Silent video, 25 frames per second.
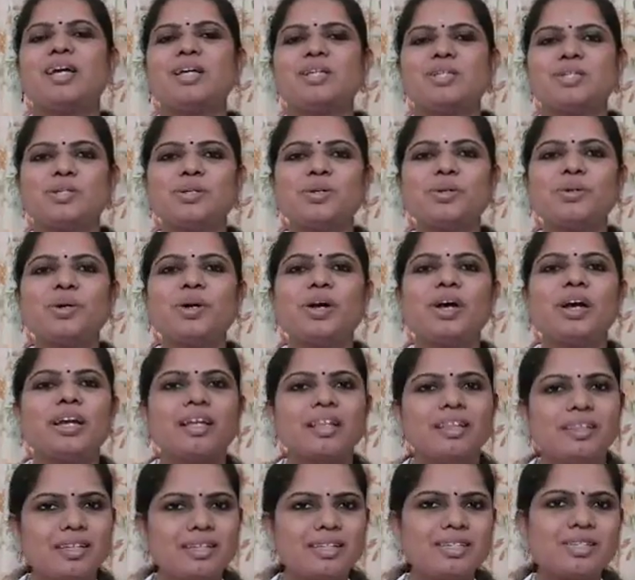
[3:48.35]
So
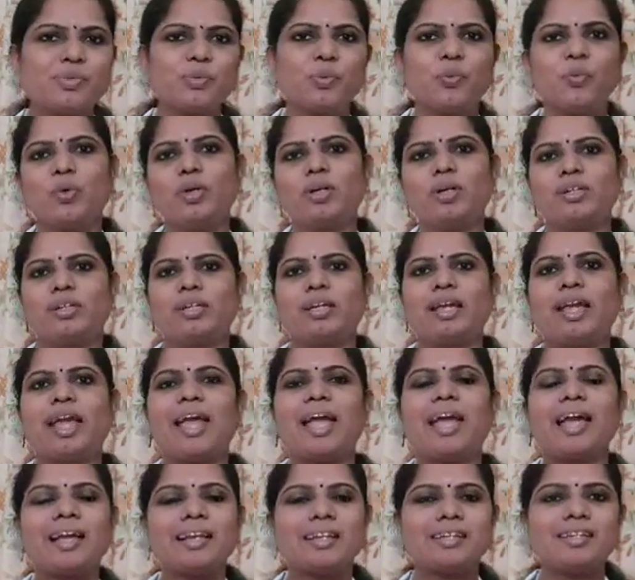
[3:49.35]
this word
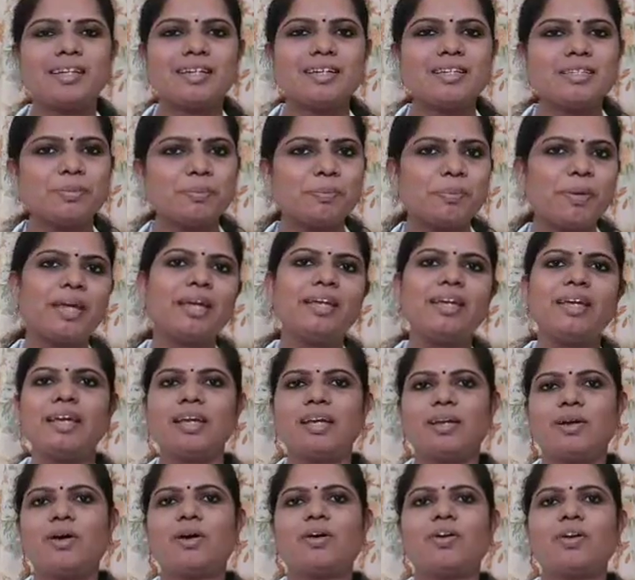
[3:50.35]
at is
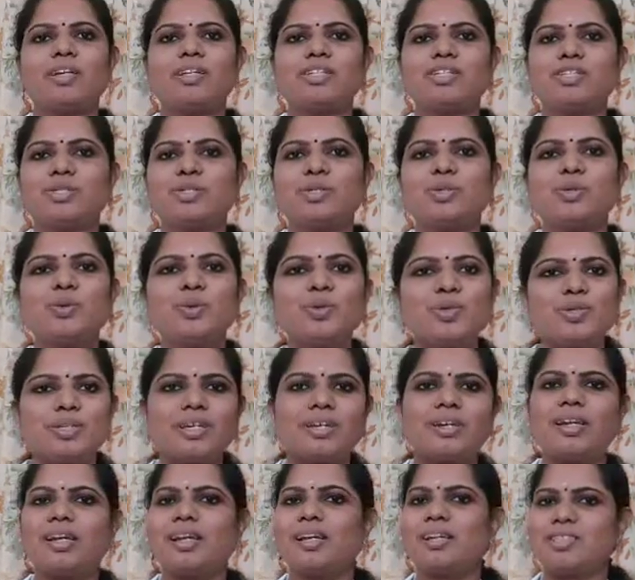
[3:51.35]
bringing or it shows
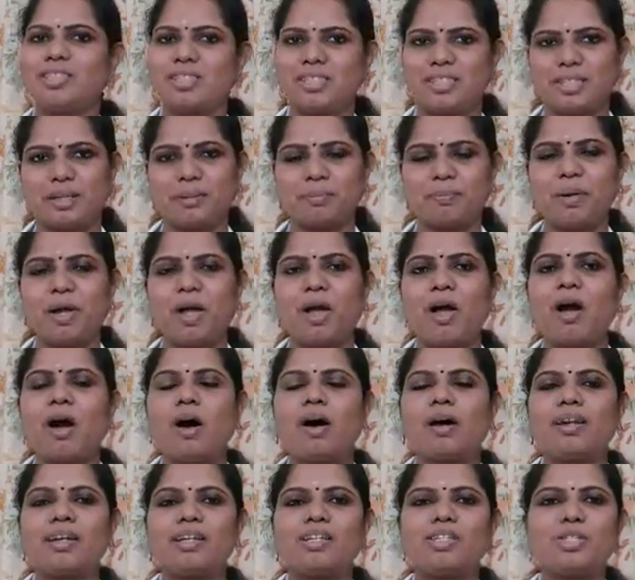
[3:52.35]
a relationship
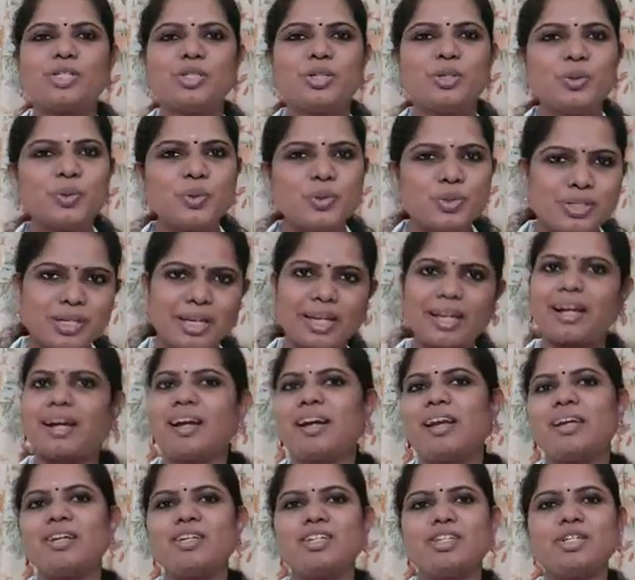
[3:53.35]
or it shows a
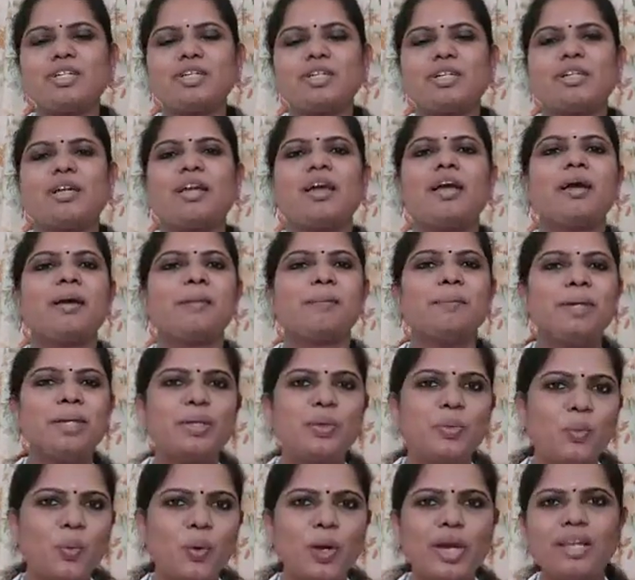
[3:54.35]
connection
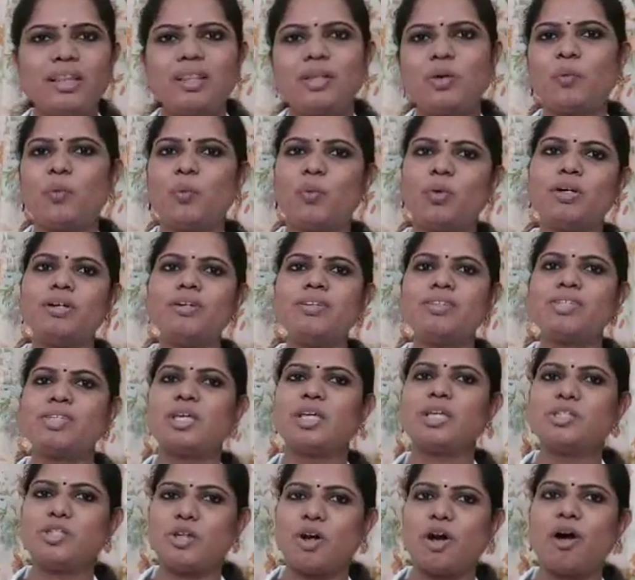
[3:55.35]
between the words
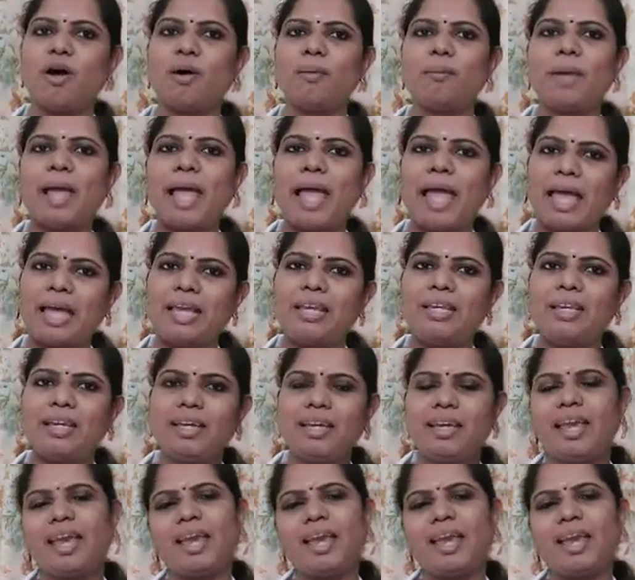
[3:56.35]
Tom and